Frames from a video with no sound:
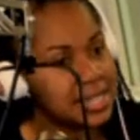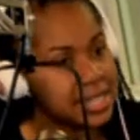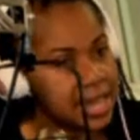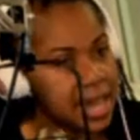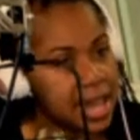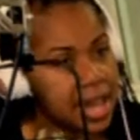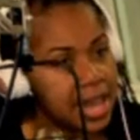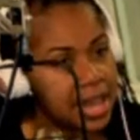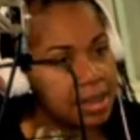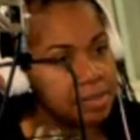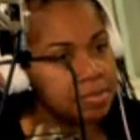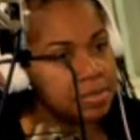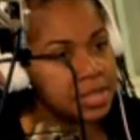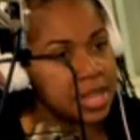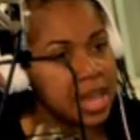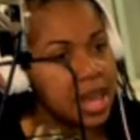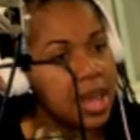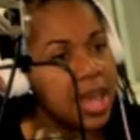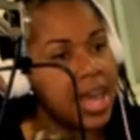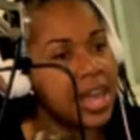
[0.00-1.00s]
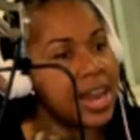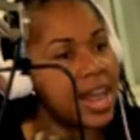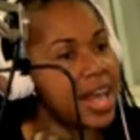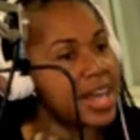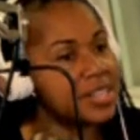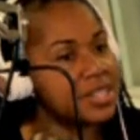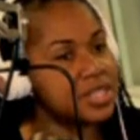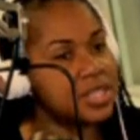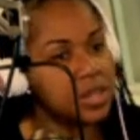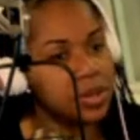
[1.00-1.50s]
times and
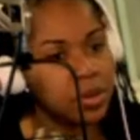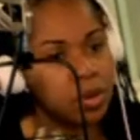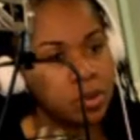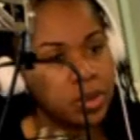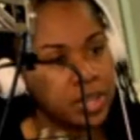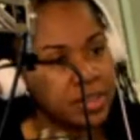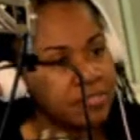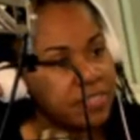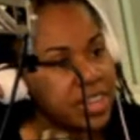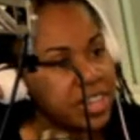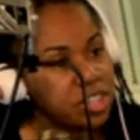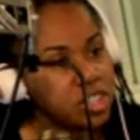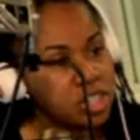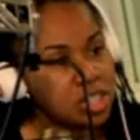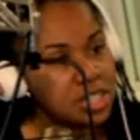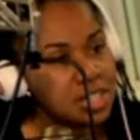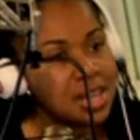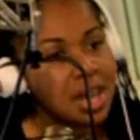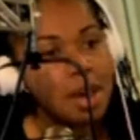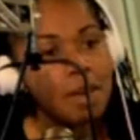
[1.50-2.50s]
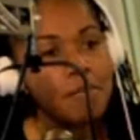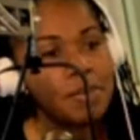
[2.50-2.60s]
has 0 convictions,